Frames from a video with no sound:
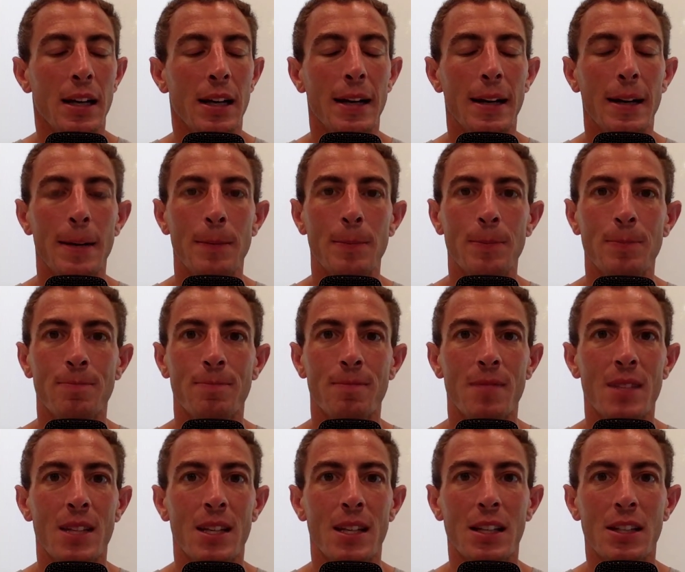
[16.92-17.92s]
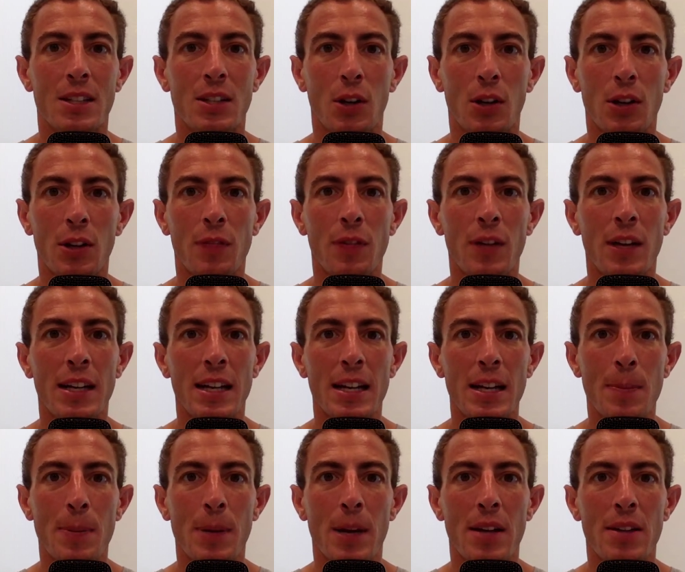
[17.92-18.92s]
Um, it's hard to find
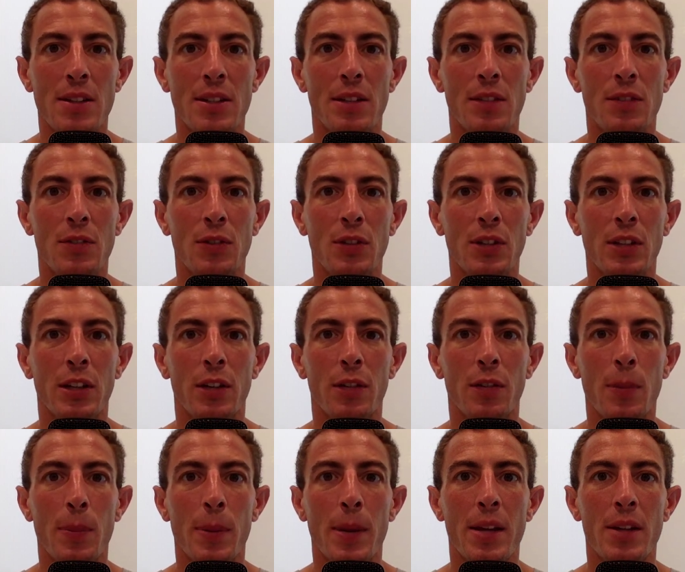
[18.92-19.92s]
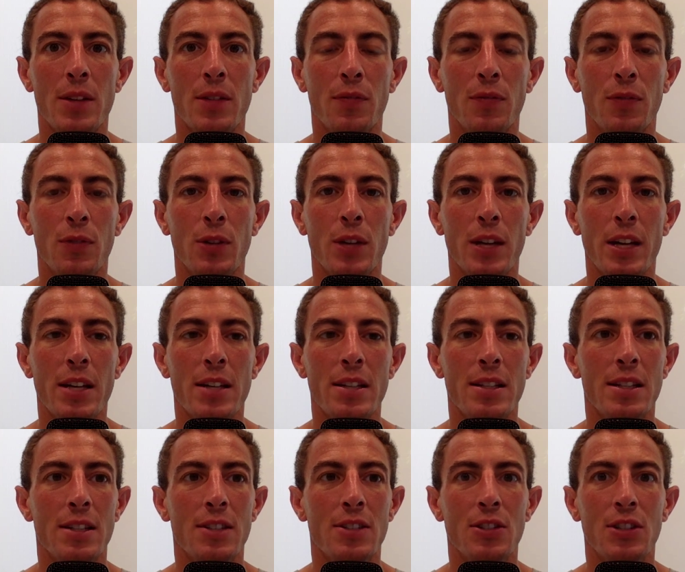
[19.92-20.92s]
any positives really over the past few
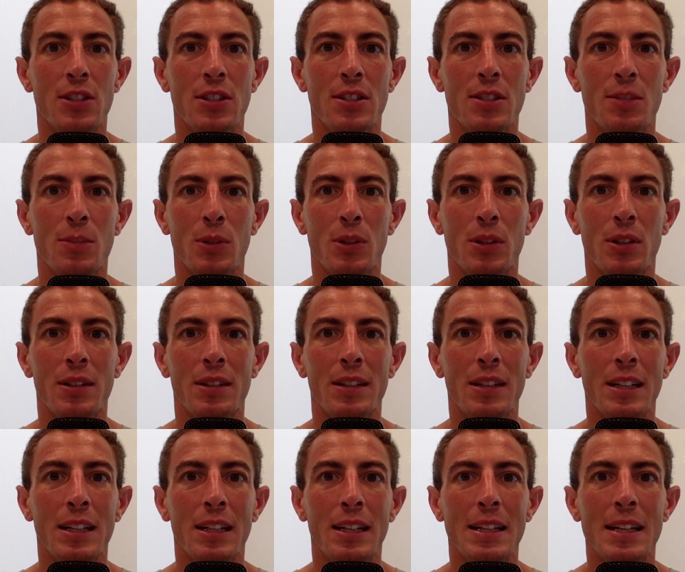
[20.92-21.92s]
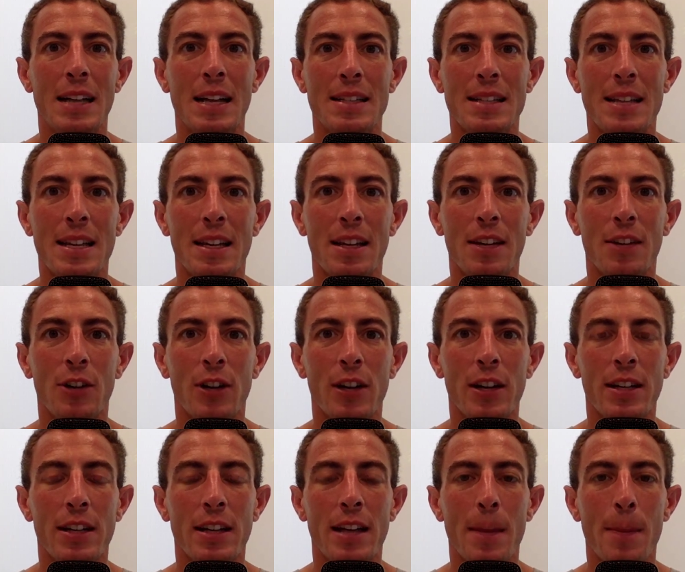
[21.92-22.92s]
days. It's just we're not taking
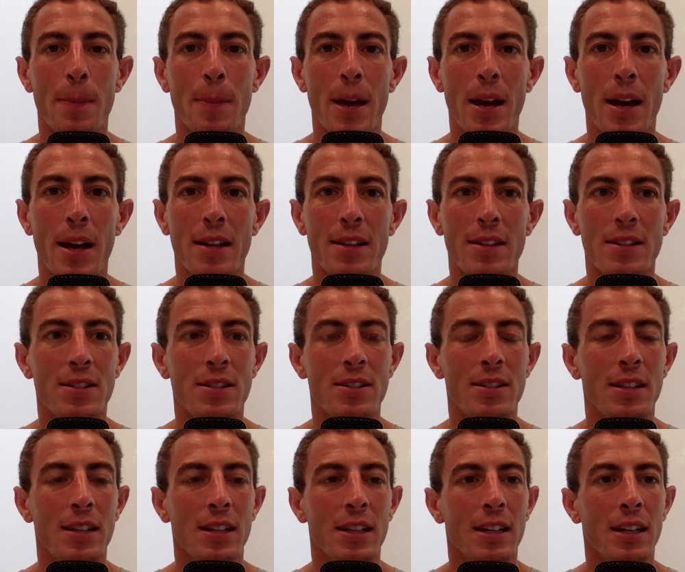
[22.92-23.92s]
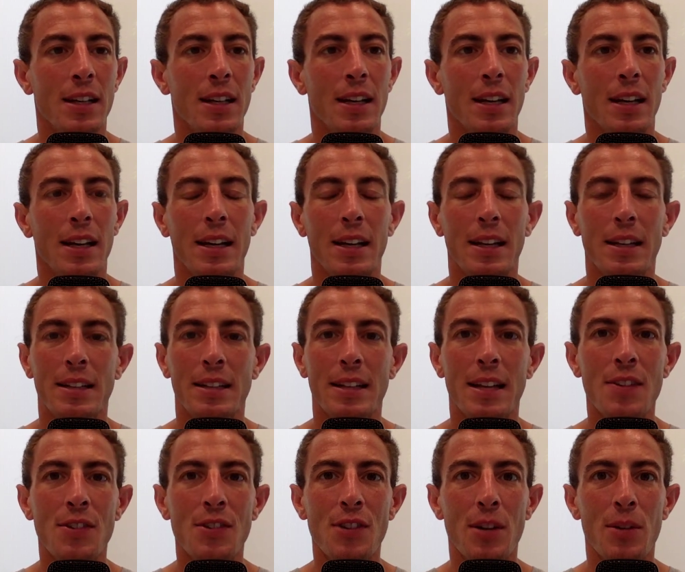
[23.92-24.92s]
great at bats. And
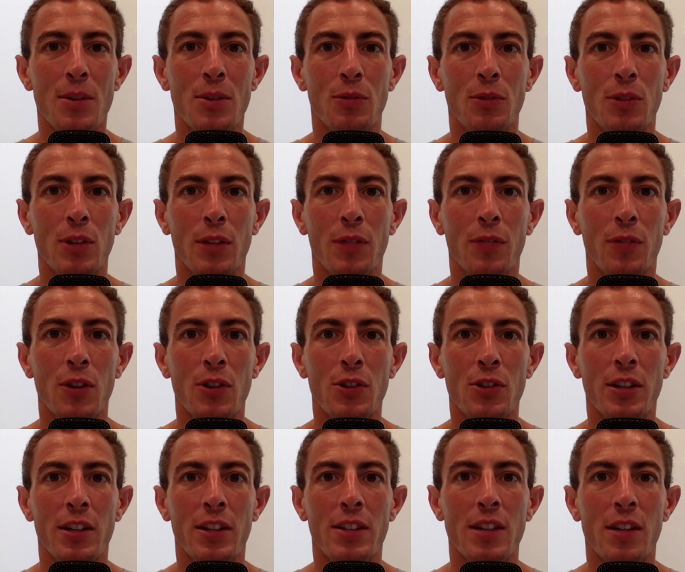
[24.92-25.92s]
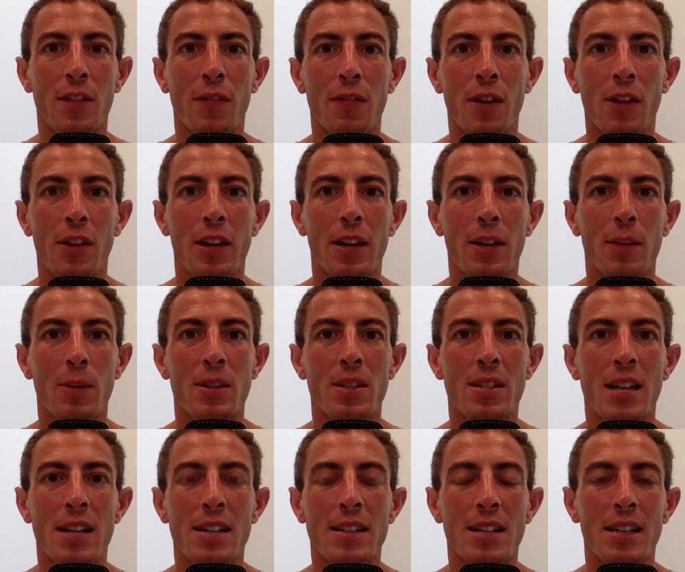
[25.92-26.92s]
yesterday was really frustrating because I felt like when
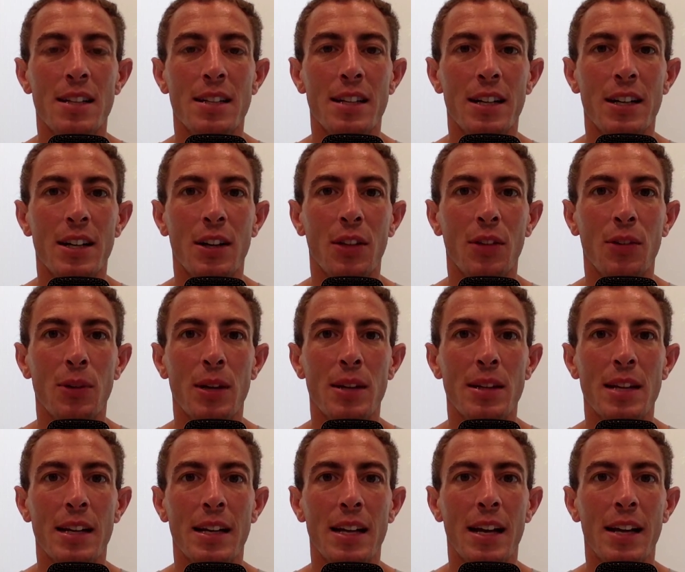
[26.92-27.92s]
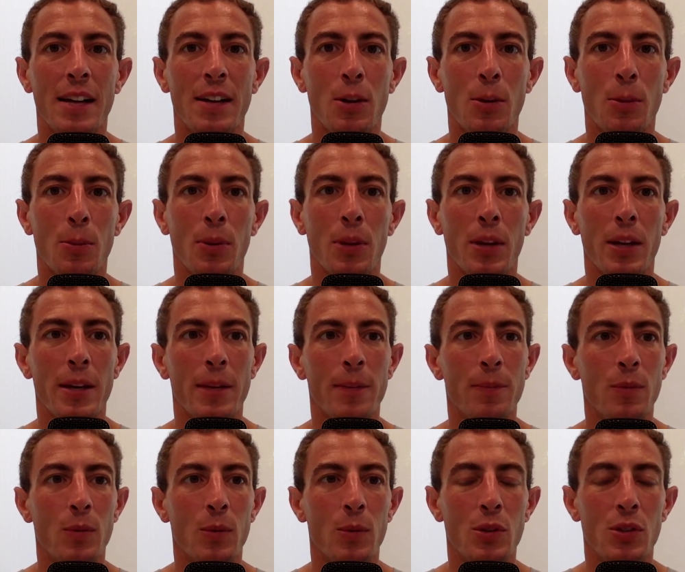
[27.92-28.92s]
Santander threw out that guy at home
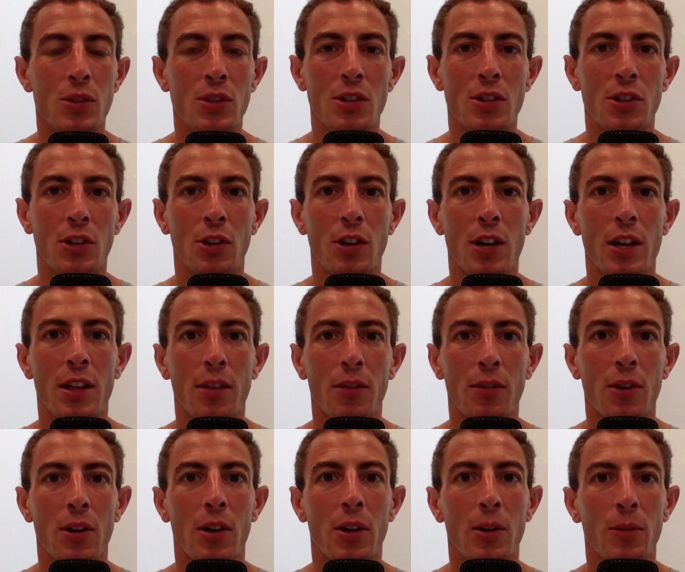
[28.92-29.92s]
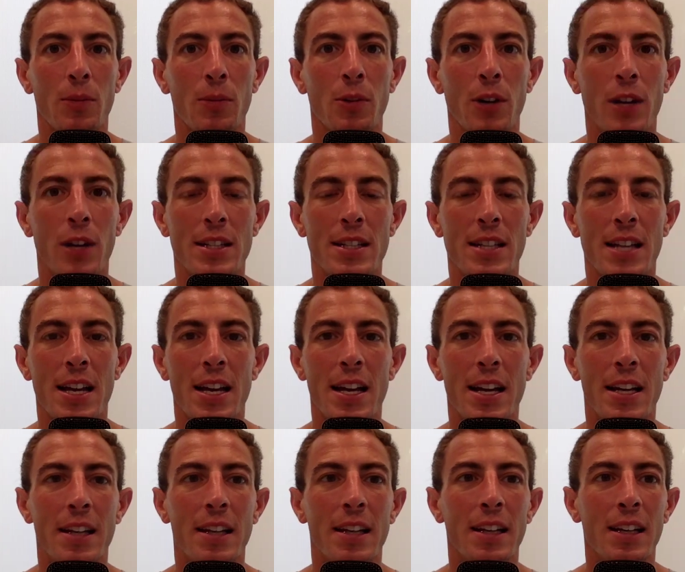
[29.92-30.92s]
plate, which is such a great throw, great
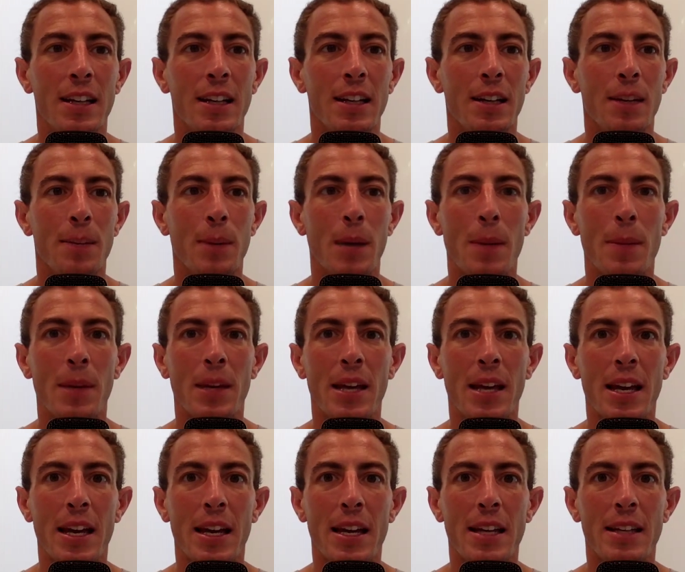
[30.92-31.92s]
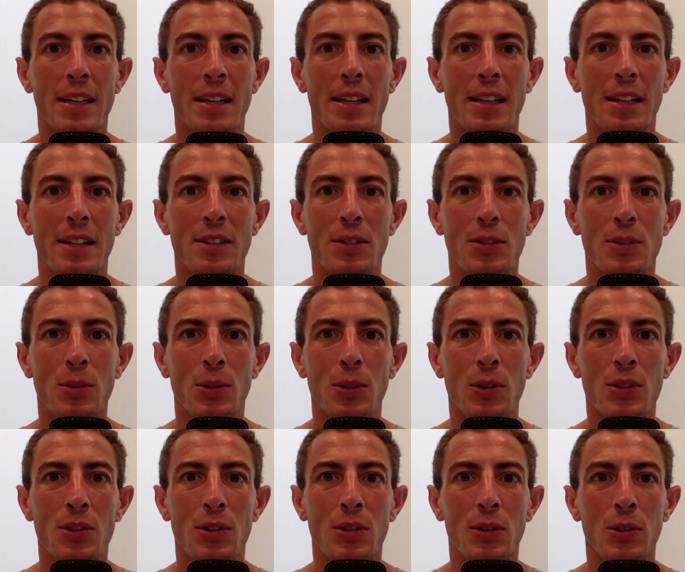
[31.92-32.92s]
tag by McCann. It's
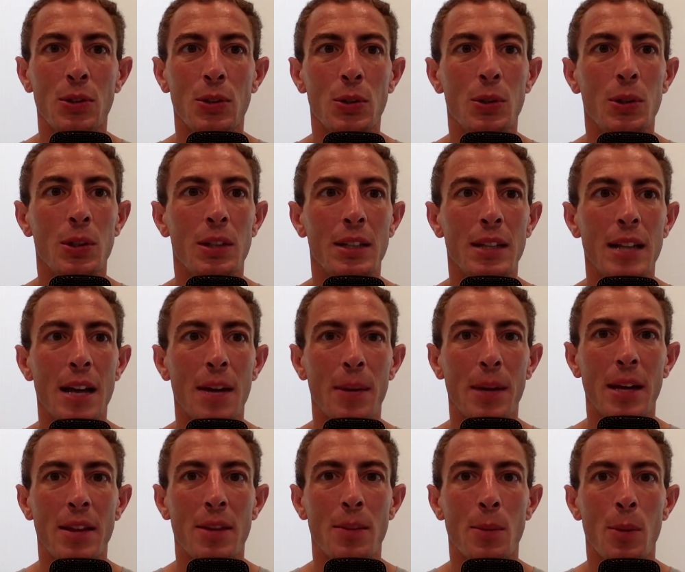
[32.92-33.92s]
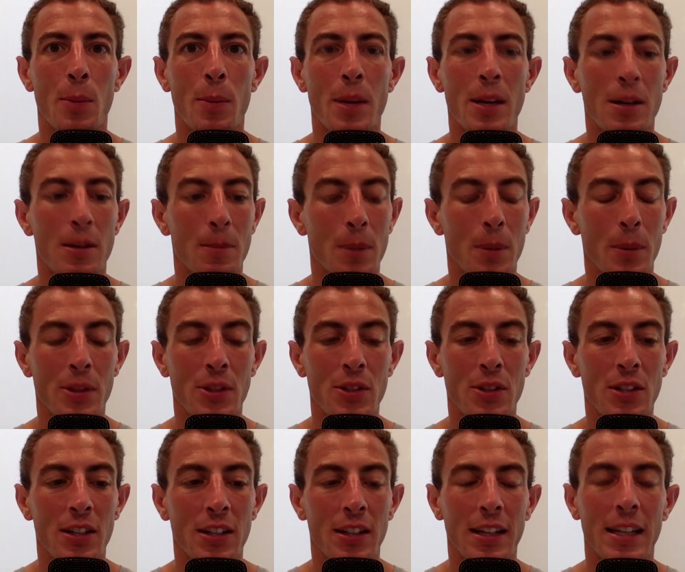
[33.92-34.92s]
2-2. Now we got the momentum, but we
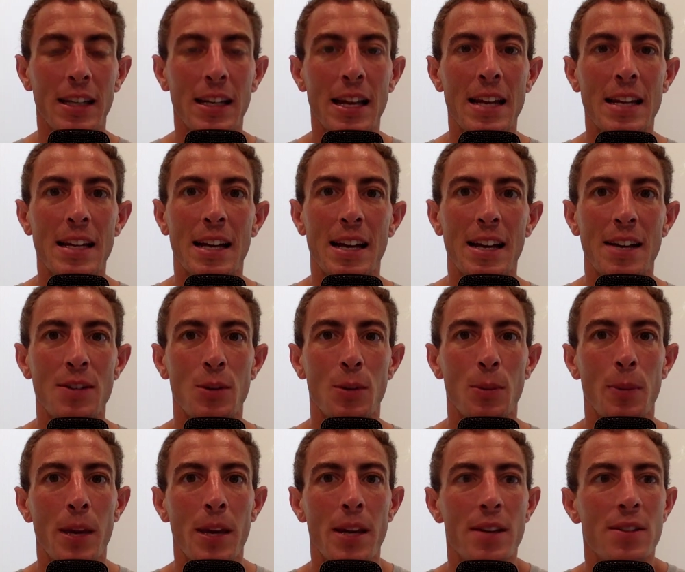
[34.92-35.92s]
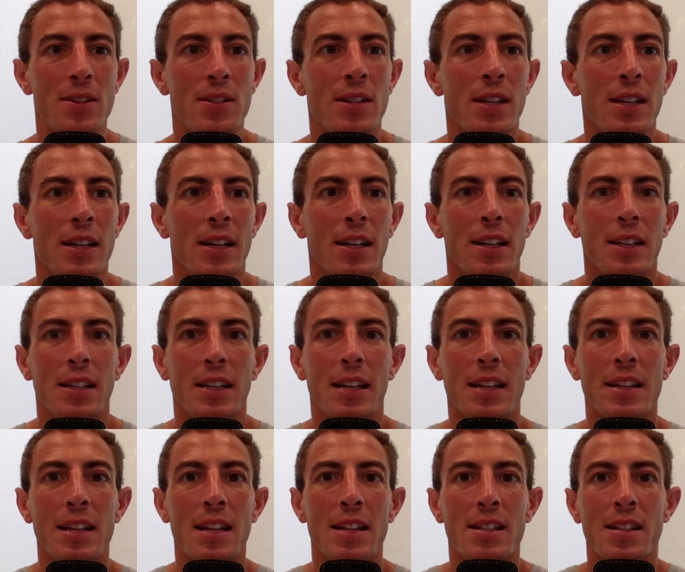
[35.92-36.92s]
just couldn't get any guys on base to
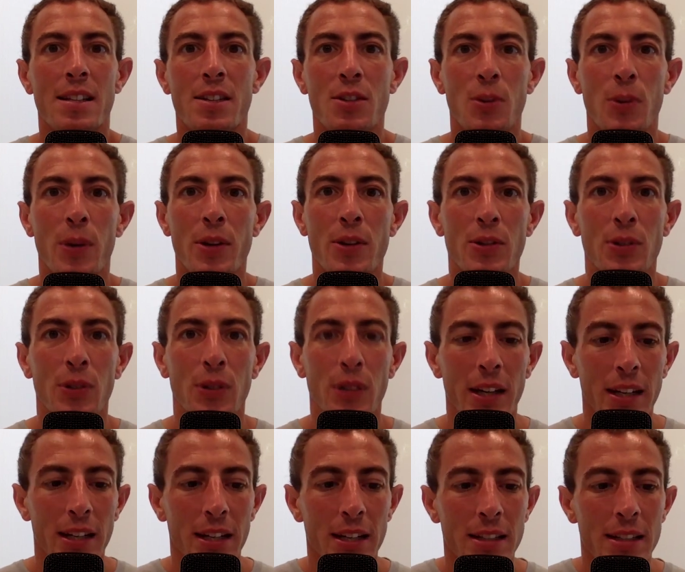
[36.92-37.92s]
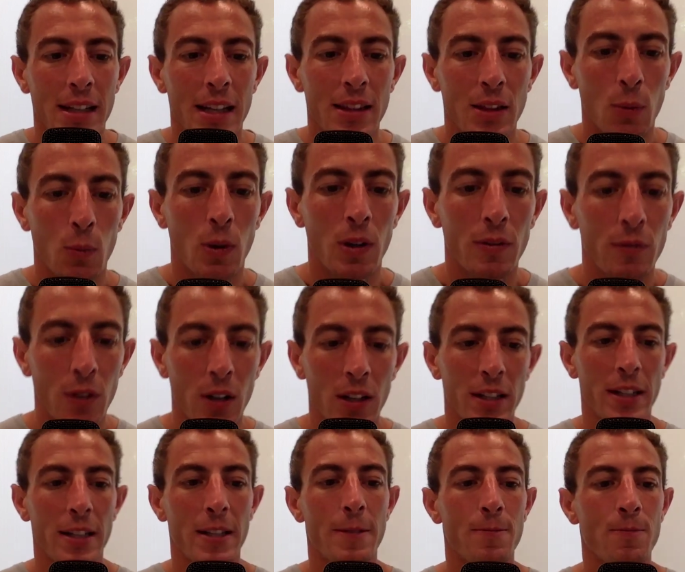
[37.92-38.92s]
get that situational hitting, to get the one
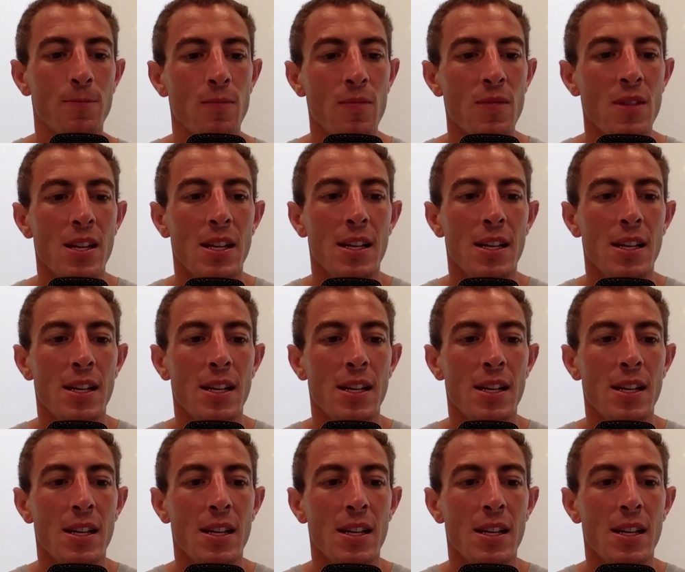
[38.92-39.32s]
run in.